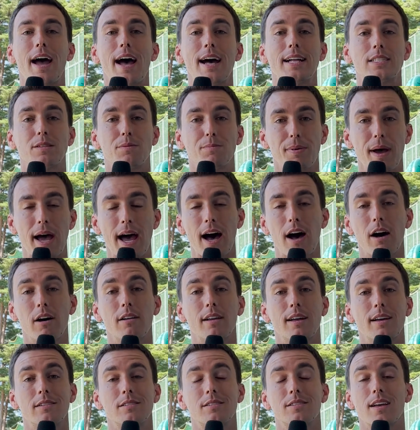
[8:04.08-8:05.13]
hats, bowed,
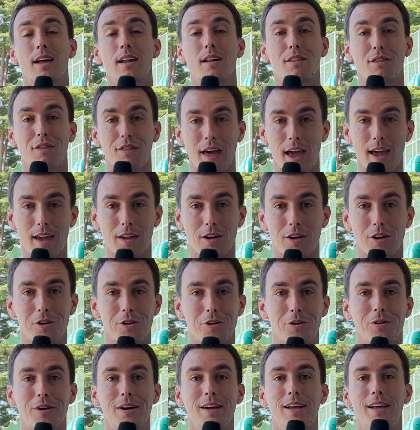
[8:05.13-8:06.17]
and said thank
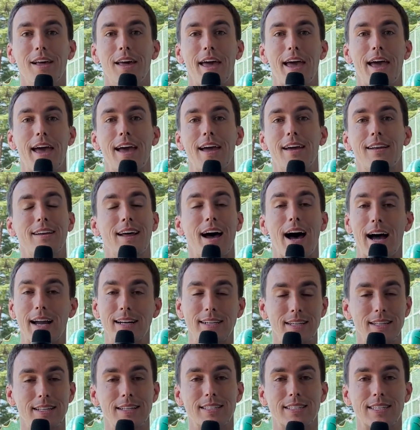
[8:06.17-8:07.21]
you, and I
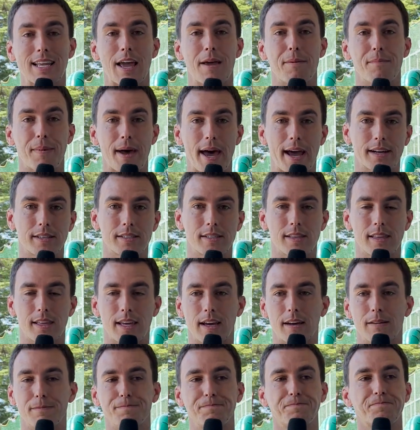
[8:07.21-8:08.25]
did the same back to
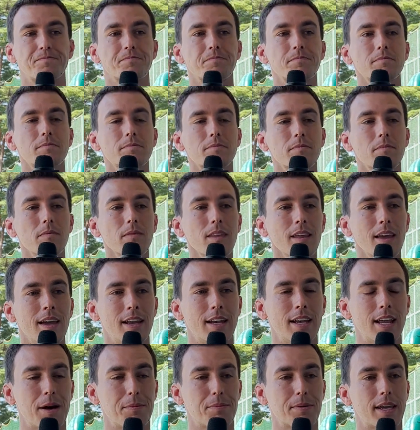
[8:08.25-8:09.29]
them.
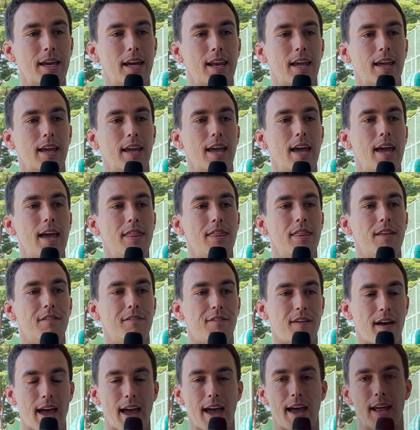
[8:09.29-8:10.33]
End up getting in the
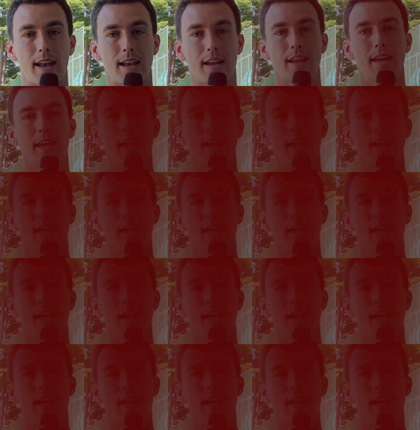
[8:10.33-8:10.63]
van,